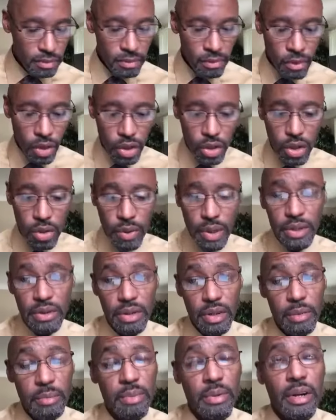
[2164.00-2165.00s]
You know, we
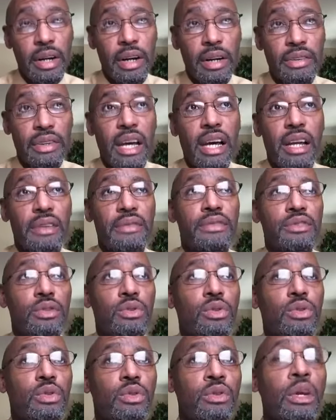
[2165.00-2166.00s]
took prayers out of
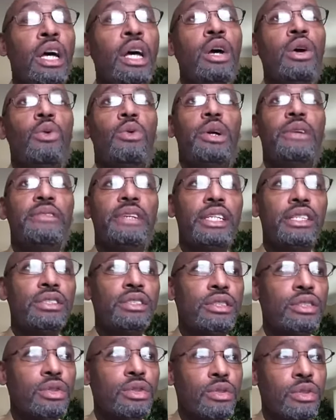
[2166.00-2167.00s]
school. We've
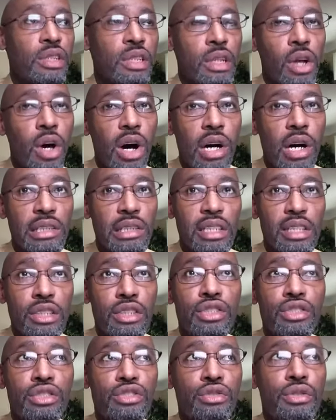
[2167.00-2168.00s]
instituted laws that
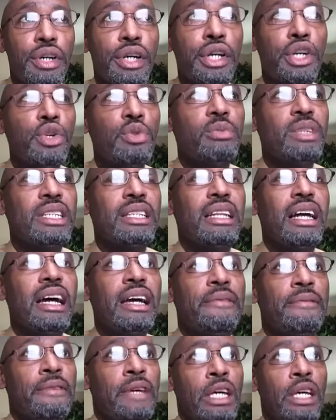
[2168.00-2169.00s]
destroy human
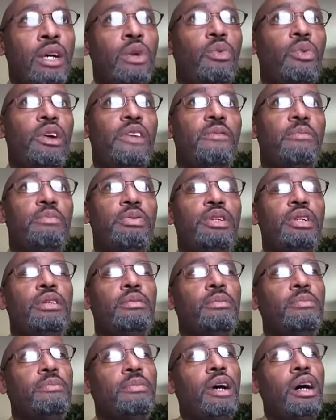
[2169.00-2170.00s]
life. We've put
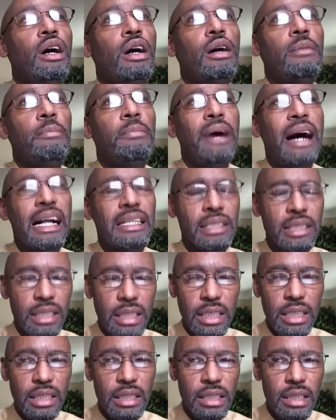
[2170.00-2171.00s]
uh,
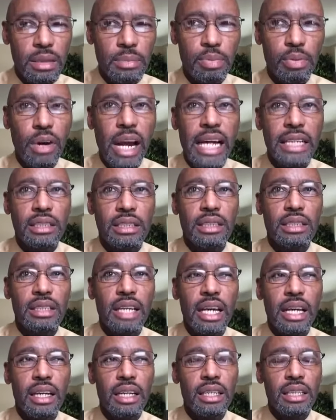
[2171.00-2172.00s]
policies into practice
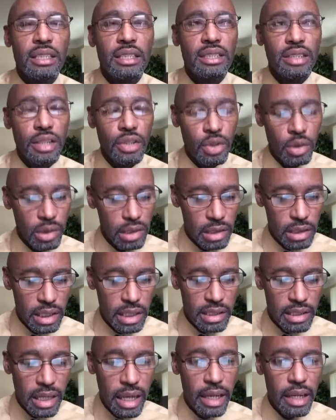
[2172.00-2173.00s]
that continuously
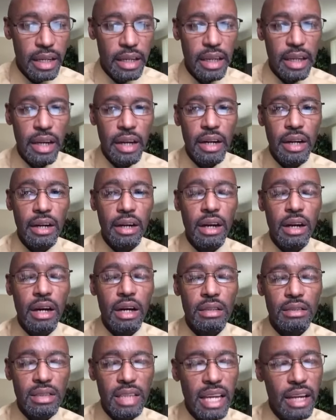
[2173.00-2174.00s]
take care,
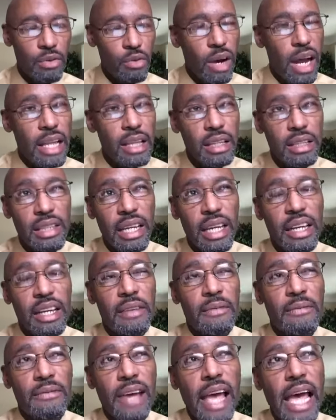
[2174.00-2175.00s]
uh, take rather take
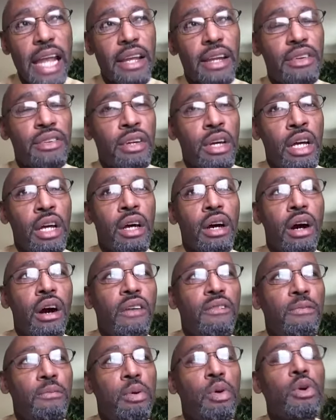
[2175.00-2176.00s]
advantage
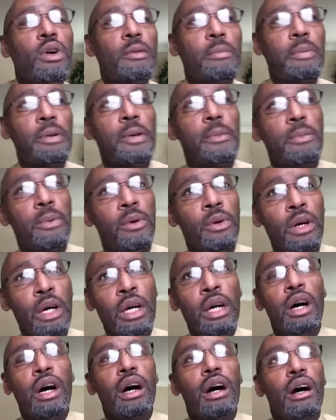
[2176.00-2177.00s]
of poor people
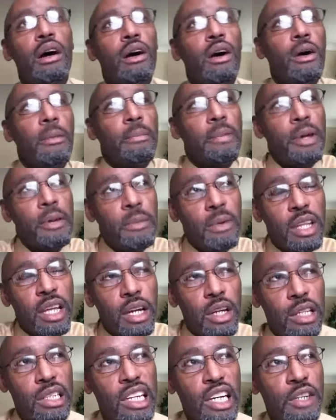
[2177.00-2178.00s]
uh, or people that
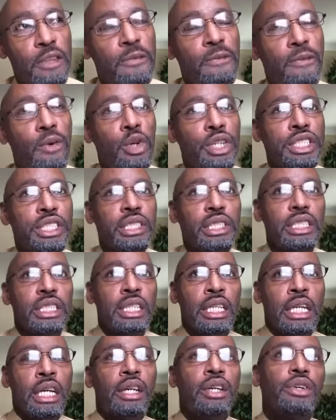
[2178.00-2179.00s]
are less fortunate.
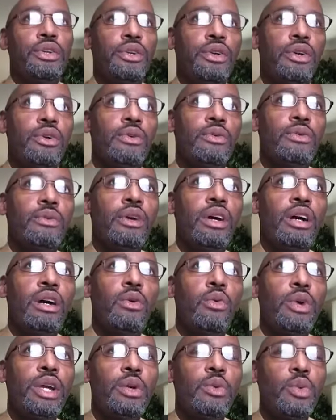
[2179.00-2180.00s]
You know, uh,
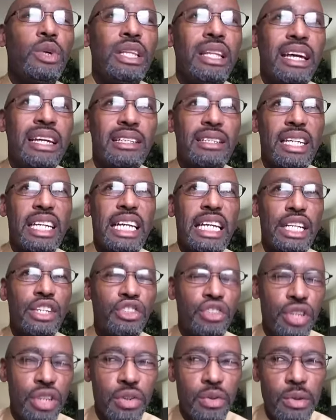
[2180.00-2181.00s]
we, we like to
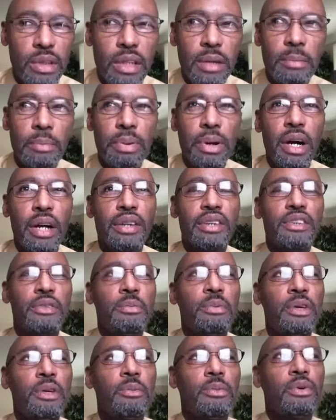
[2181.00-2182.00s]
continually punish
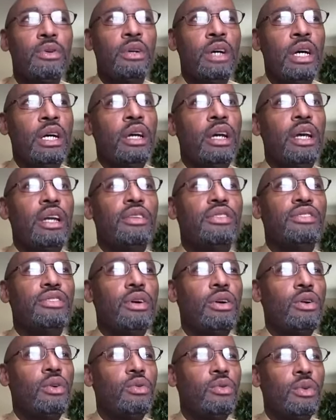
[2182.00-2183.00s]
people. And
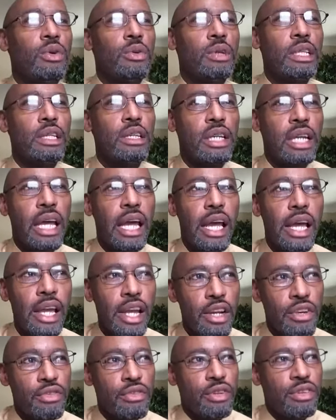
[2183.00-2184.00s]
so we look at
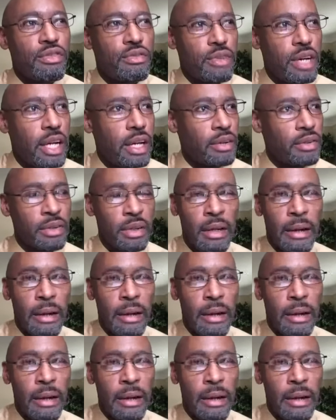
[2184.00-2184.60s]
interest rates.